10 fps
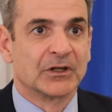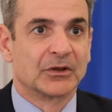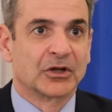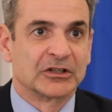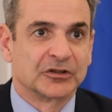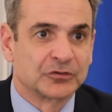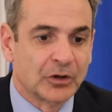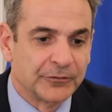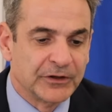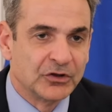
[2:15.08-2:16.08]
The
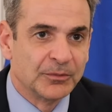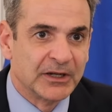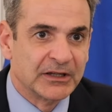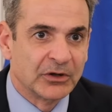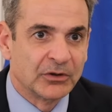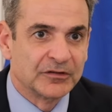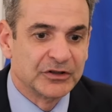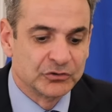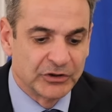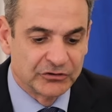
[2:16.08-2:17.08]
catastrophic humanitarian
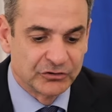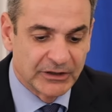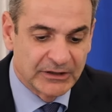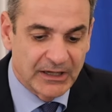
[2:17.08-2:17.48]
situation in